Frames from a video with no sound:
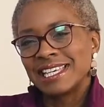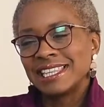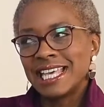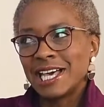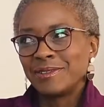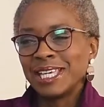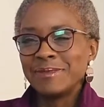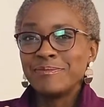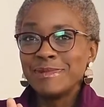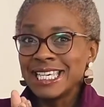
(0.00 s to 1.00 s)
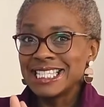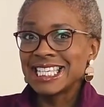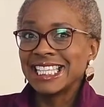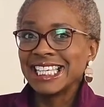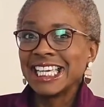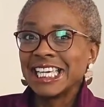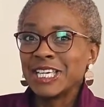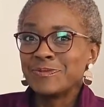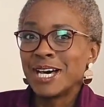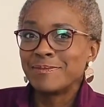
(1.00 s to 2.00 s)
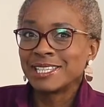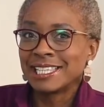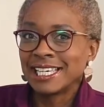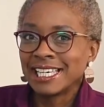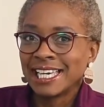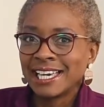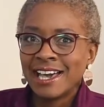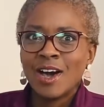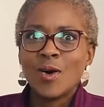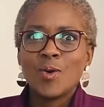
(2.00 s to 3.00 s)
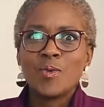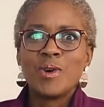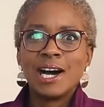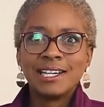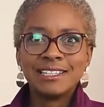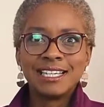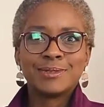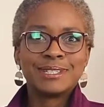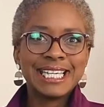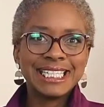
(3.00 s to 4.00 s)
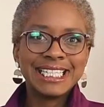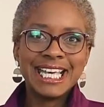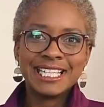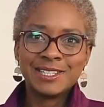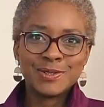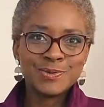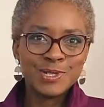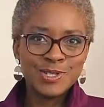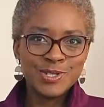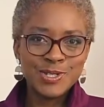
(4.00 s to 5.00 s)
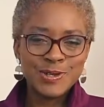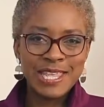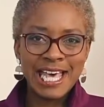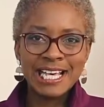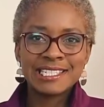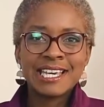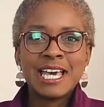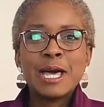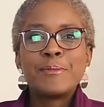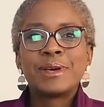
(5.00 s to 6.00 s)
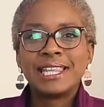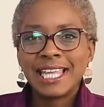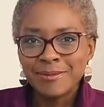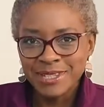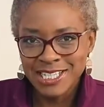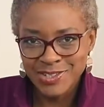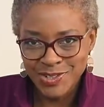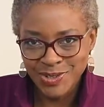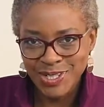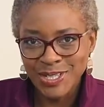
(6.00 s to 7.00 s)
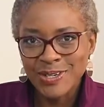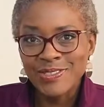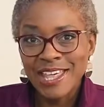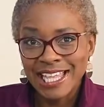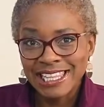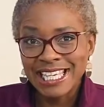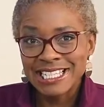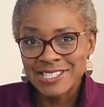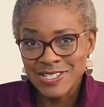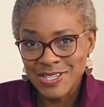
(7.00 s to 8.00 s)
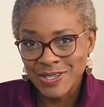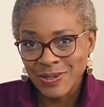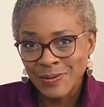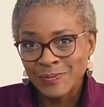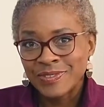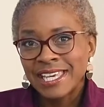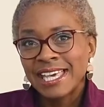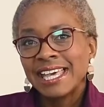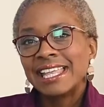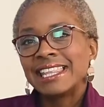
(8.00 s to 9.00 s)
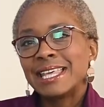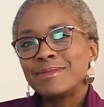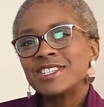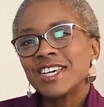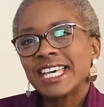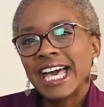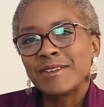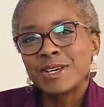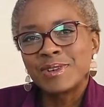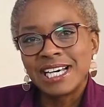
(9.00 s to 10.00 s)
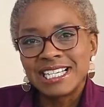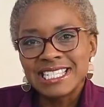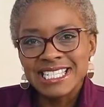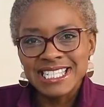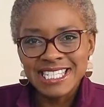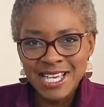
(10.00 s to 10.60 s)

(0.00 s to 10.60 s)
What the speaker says: Now, immediately you might be thinking, why on earth would any landlord want to do that? But let me assure you that they do. Let me show you how it works in